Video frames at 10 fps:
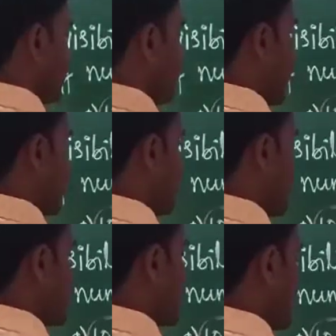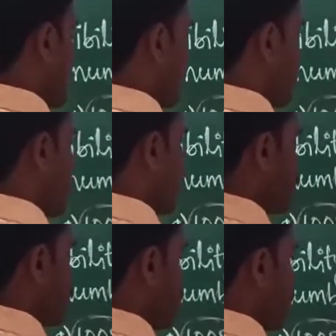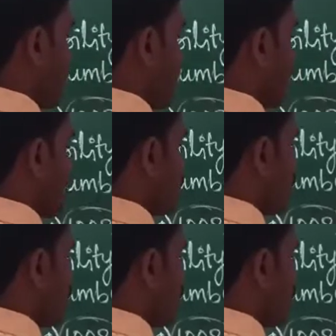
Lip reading: 8 plus 8 plus 2 plus